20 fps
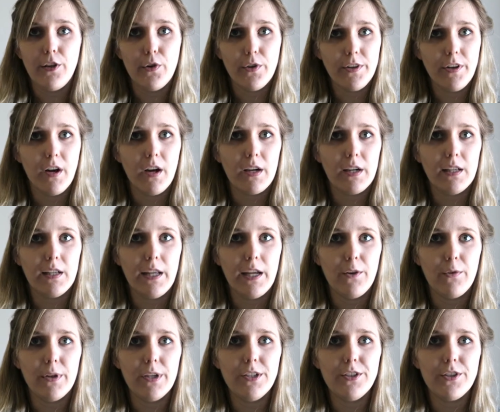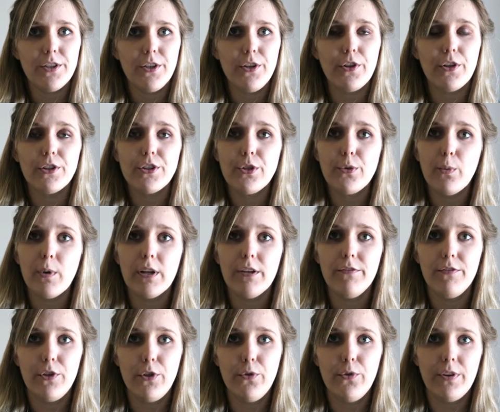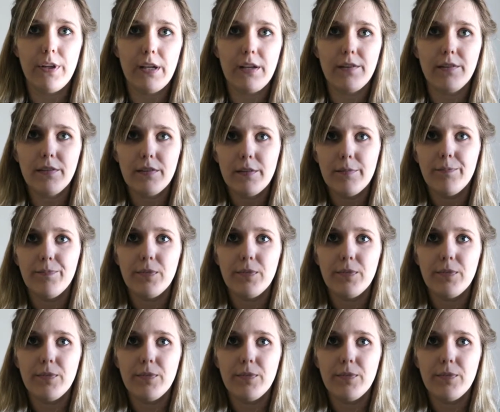your target language, you could do one of two things.